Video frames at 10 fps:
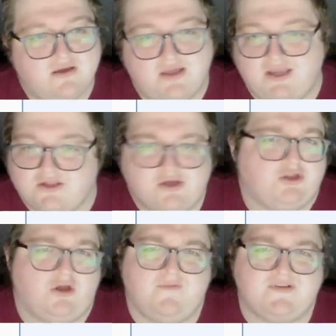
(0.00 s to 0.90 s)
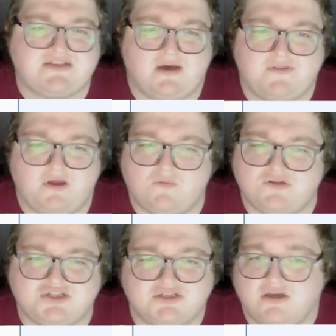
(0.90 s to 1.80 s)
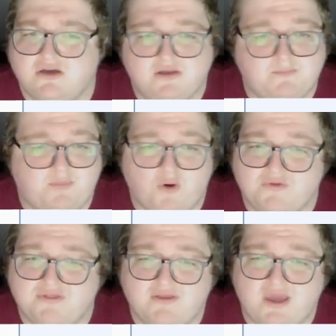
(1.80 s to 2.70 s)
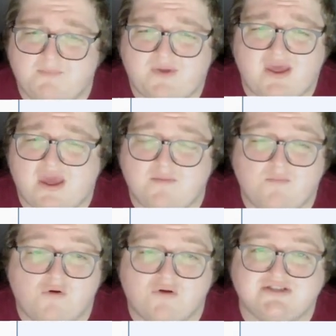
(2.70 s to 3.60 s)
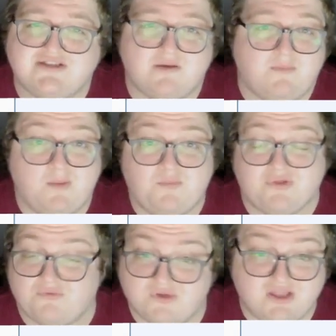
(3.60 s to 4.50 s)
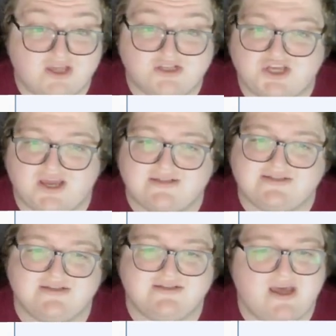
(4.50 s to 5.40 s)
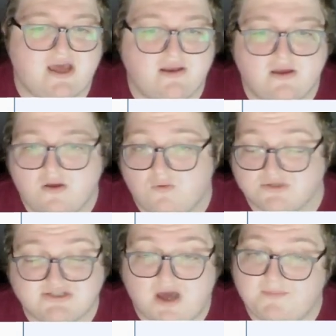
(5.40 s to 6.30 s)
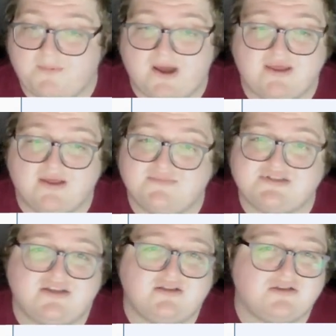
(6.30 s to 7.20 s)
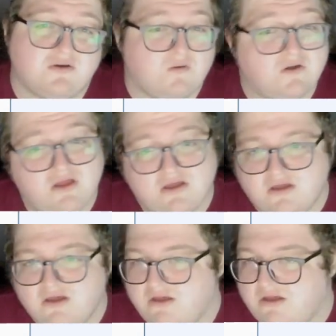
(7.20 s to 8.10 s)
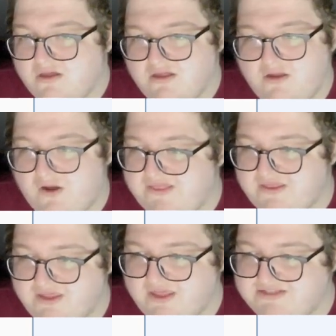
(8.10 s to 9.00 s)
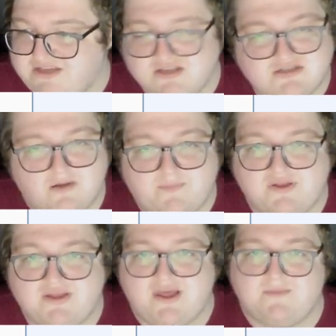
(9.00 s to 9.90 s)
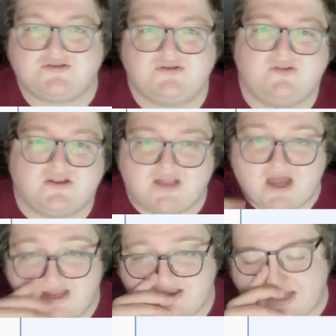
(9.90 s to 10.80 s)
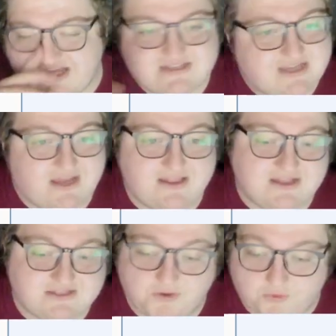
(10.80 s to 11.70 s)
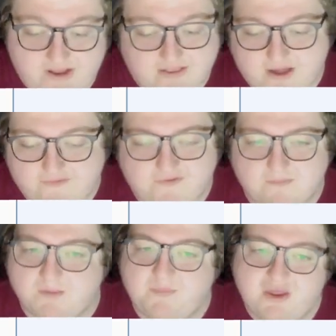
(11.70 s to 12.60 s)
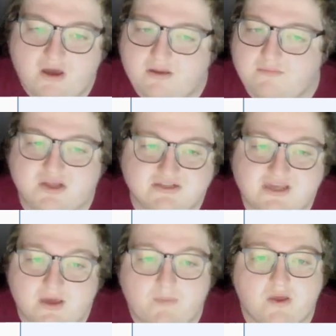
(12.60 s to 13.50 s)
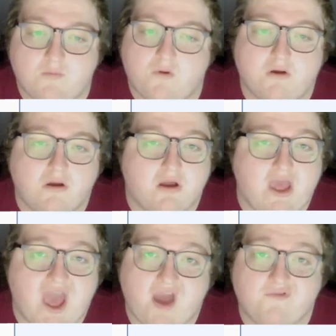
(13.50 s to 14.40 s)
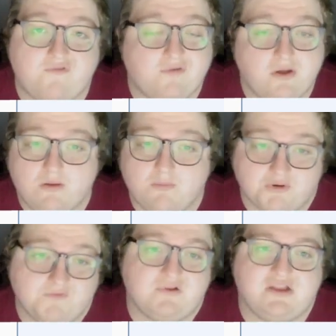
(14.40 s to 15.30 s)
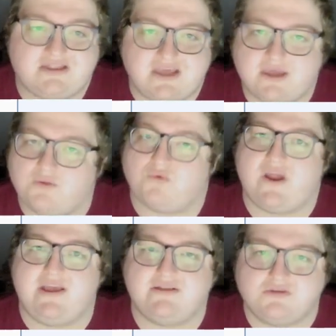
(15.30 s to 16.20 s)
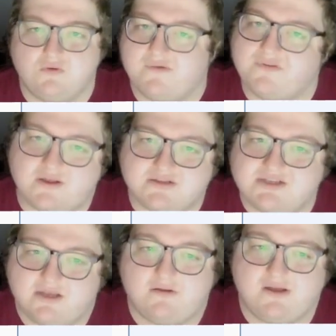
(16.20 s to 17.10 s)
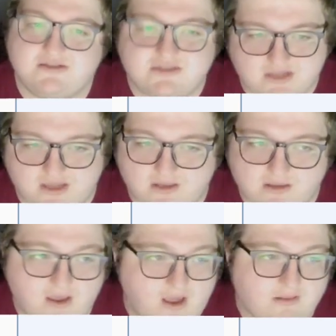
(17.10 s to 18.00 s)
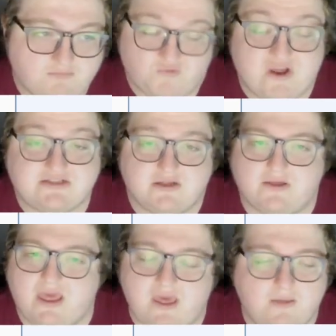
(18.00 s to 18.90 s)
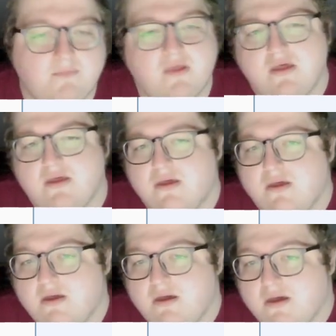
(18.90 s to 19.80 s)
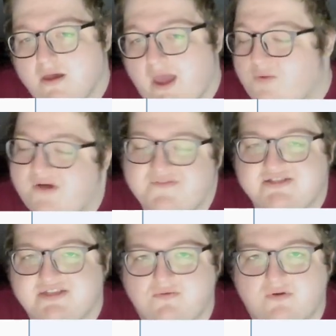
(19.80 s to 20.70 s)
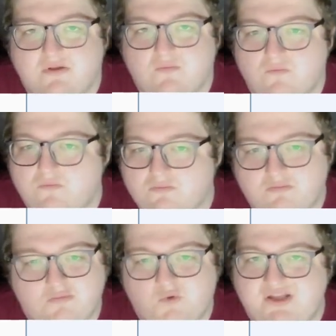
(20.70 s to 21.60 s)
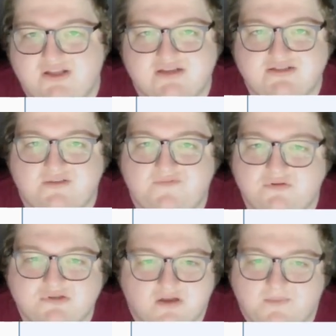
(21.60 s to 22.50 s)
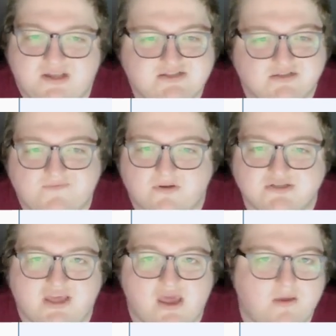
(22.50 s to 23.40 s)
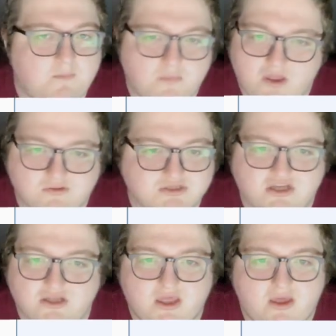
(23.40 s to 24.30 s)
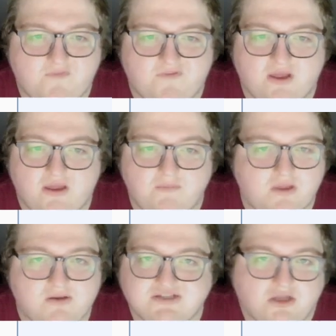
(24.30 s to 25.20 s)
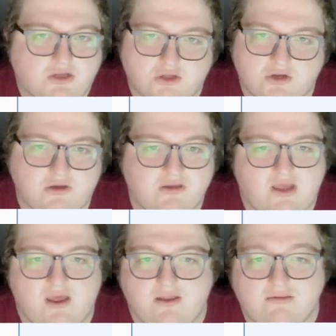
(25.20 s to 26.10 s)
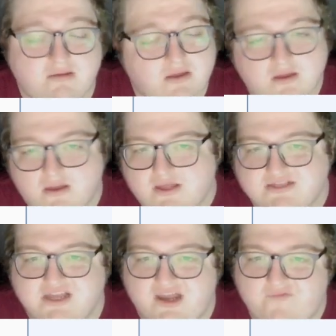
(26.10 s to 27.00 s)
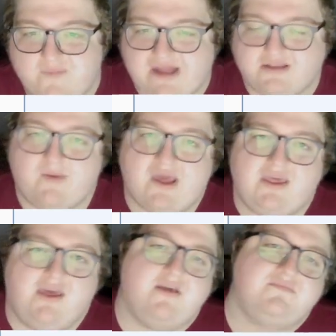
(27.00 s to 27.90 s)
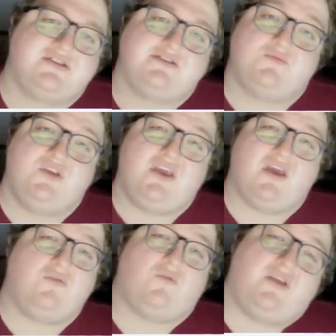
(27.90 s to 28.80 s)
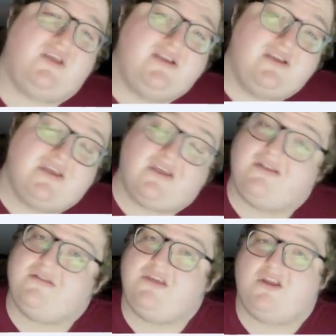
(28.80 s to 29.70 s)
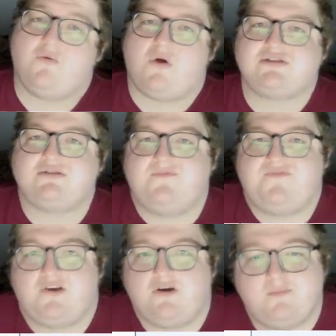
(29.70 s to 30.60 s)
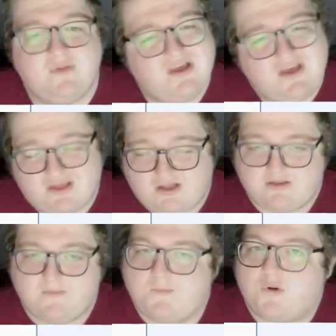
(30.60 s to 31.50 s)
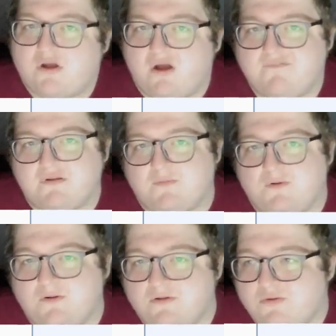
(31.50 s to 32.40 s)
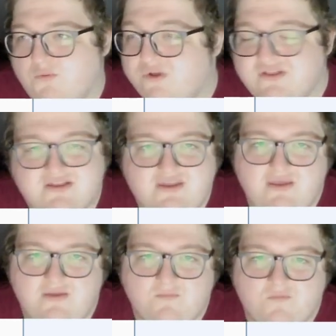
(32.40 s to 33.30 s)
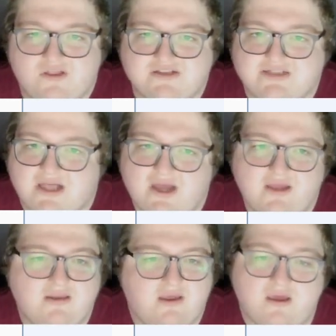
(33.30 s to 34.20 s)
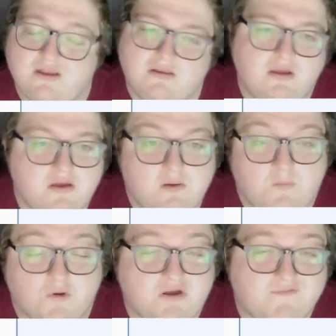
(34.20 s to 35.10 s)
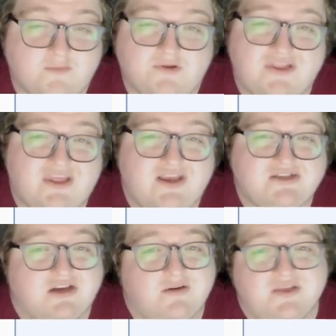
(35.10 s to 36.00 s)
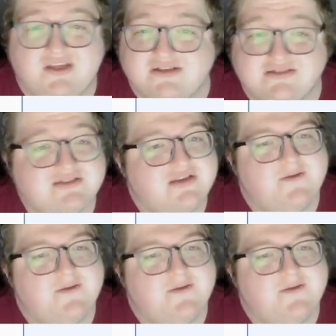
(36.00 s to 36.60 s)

didn't look nervous out there, which is good. Both Kempe and Moore set him up with really good chances that were stopped by Gibson. So, you know, I think he's going to start building chemistry with the line. Like I said, I think it's a great line for him to be on, because Kempe and Moore have proven that they can raise whoever their center is and raise their game. And we'll have to see what he does in the future. I mean, it's his first game. It was a good game for him. You know, he's going to learn, and he's going to have back-to-back games this weekend where he can, you know, watch some film, get a little bit more comfortable with the team, with his line, and more comfortable in the NHL, because,